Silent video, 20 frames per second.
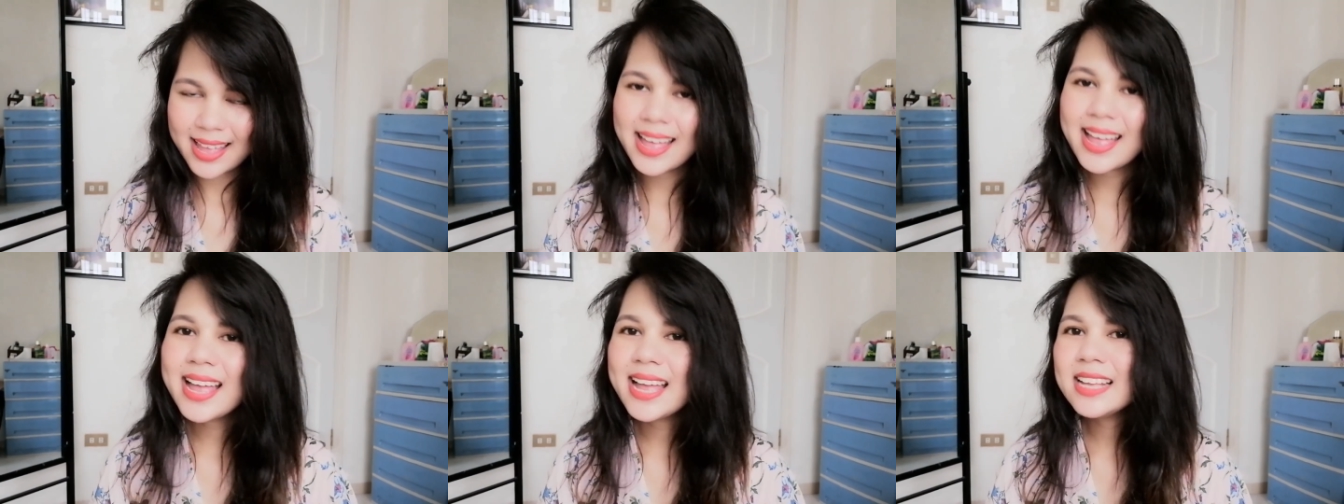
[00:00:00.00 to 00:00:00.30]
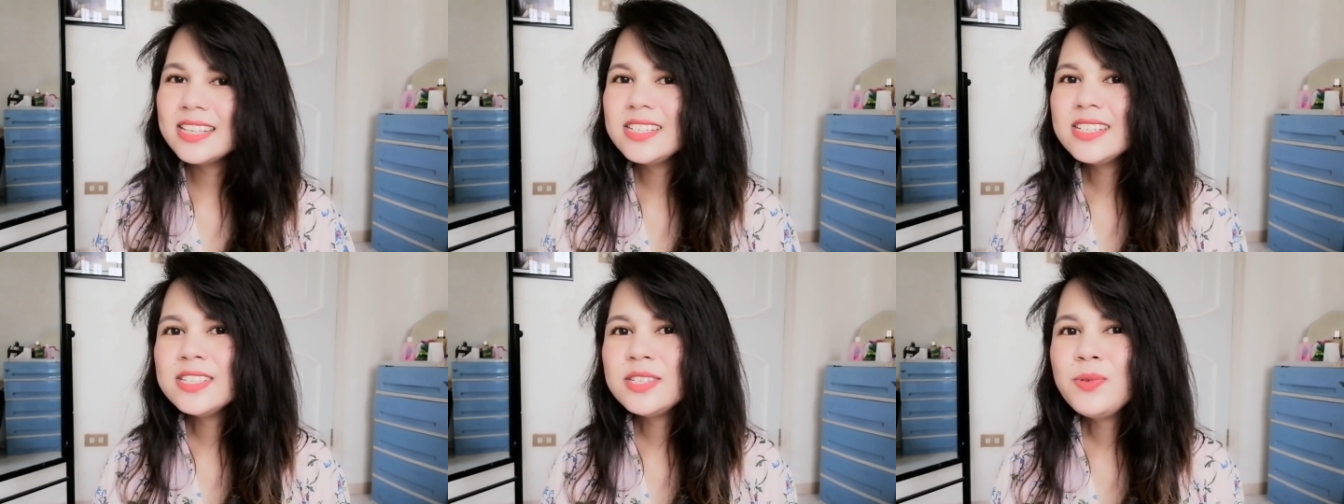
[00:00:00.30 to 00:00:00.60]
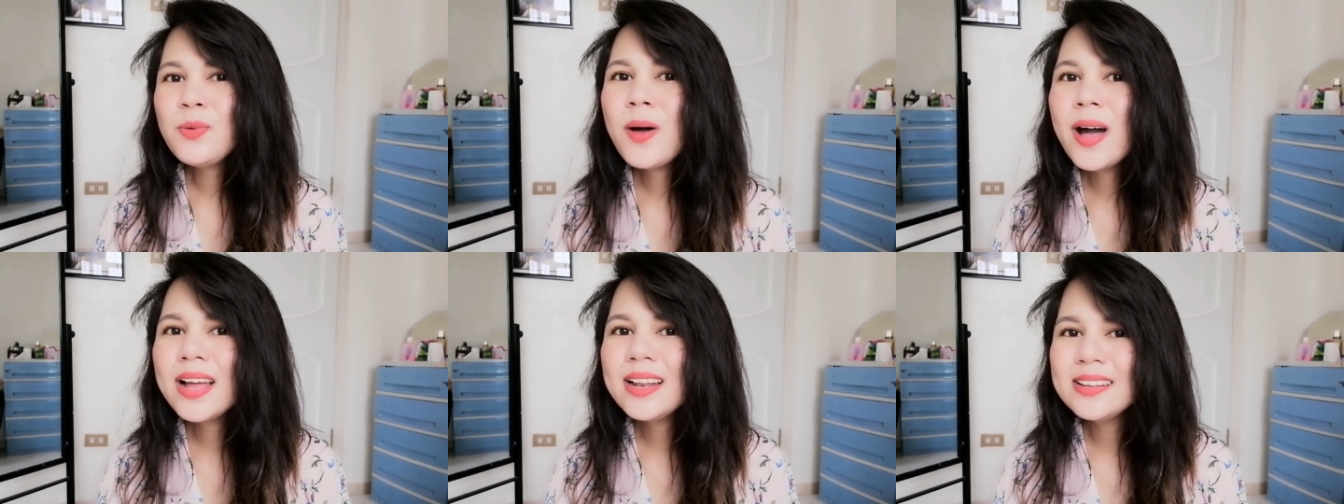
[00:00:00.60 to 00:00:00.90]
I
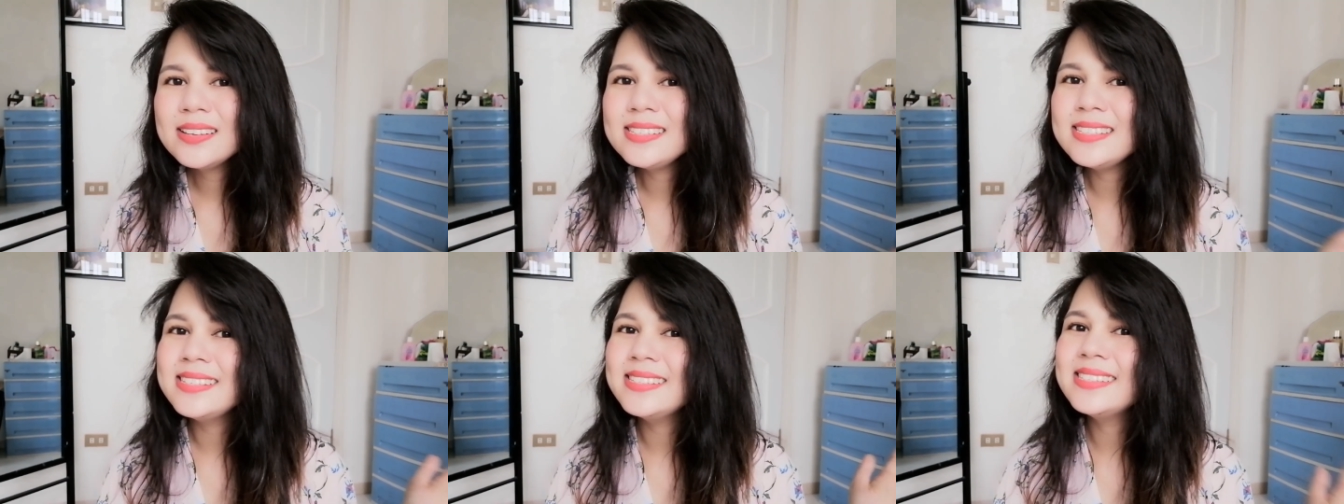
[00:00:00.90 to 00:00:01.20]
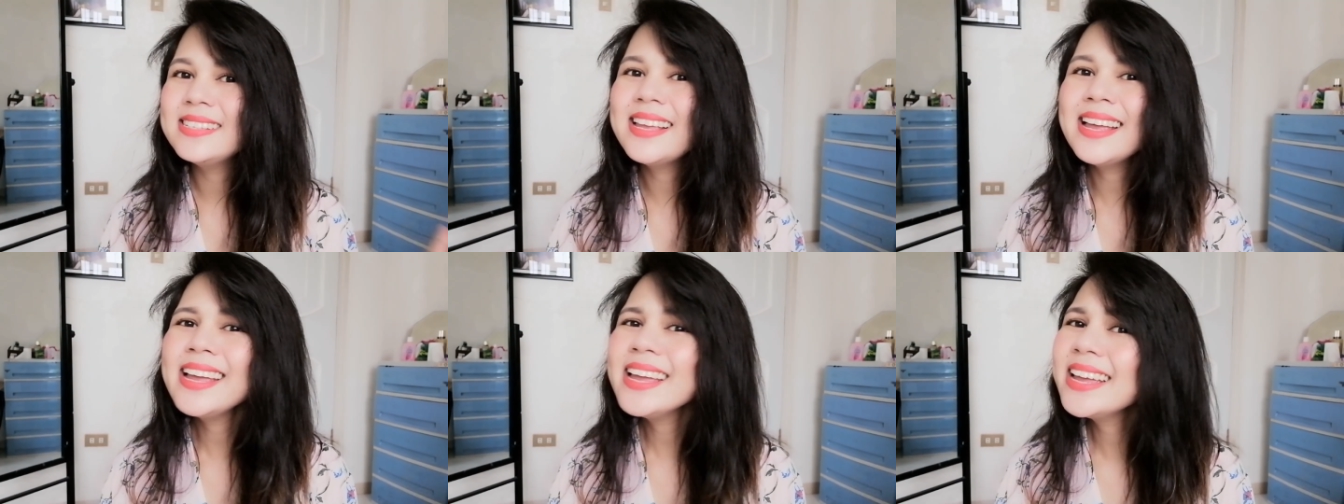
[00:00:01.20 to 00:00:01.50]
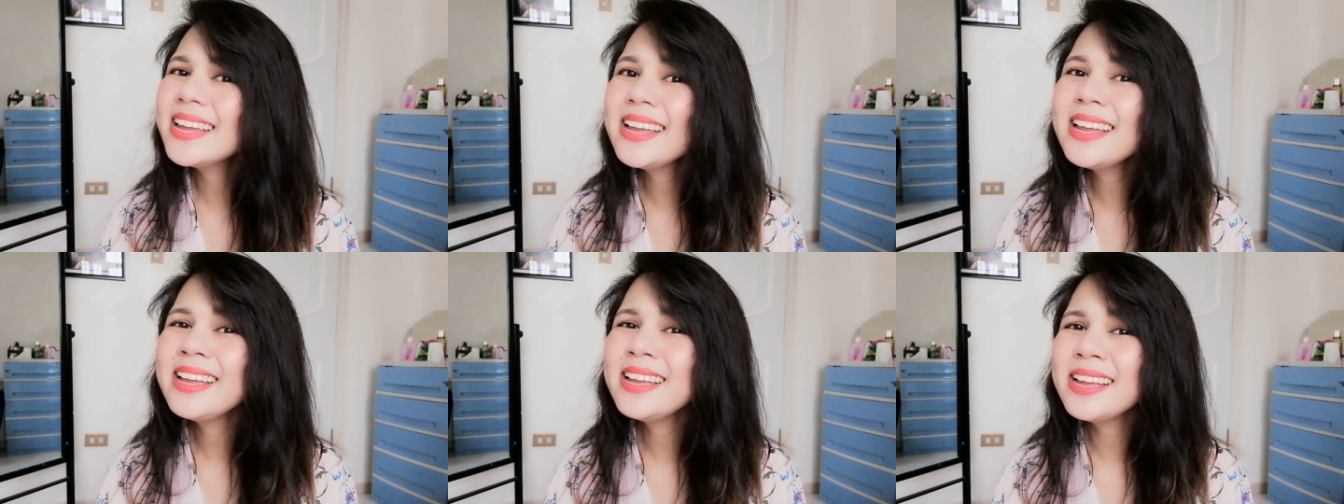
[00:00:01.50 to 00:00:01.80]
just wanna
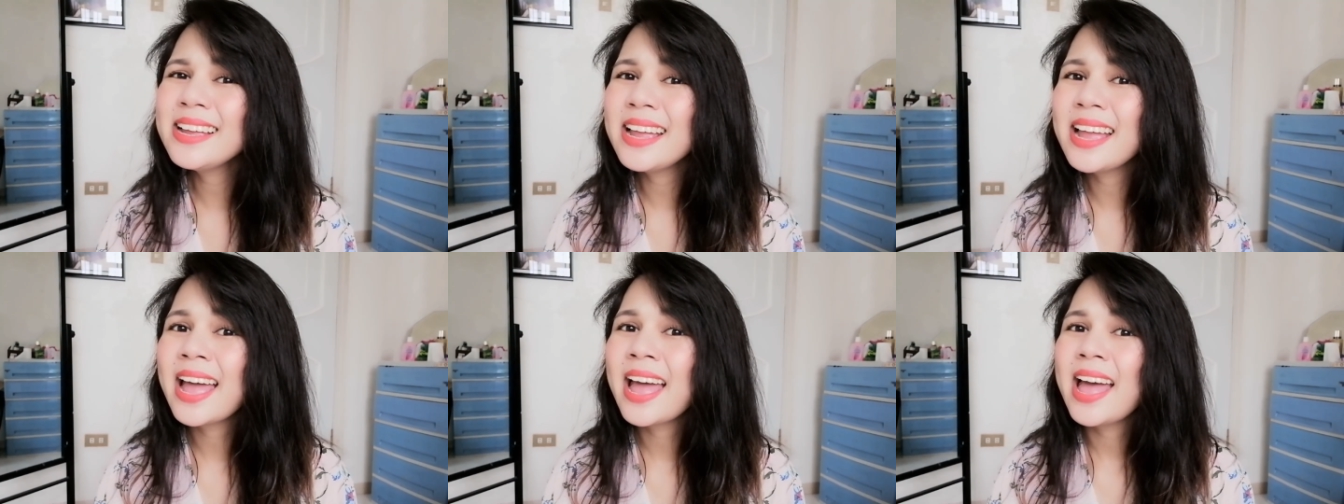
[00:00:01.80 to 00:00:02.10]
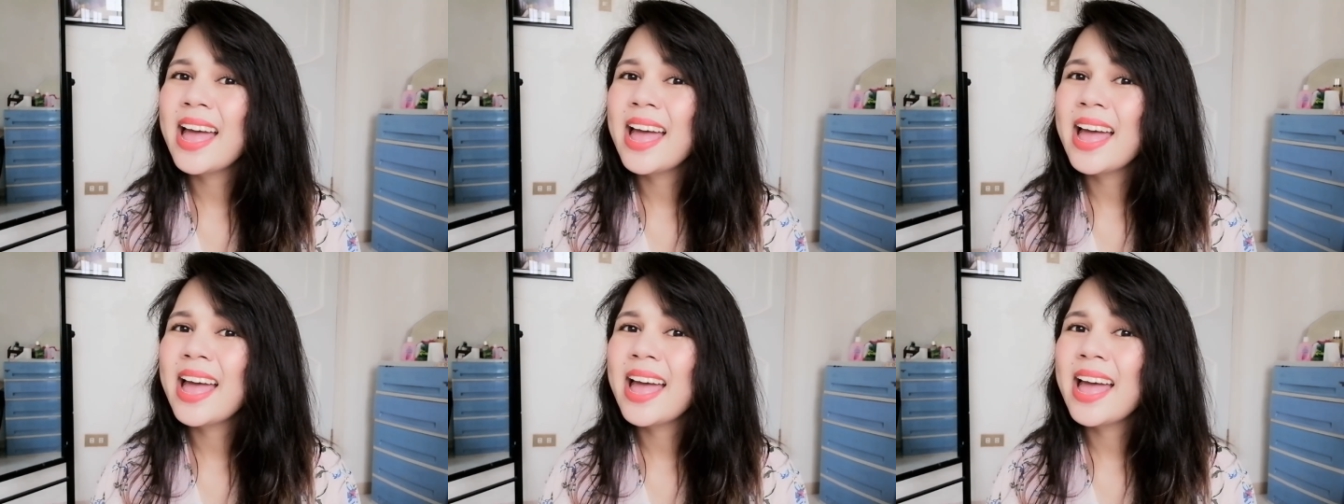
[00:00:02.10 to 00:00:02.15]
see,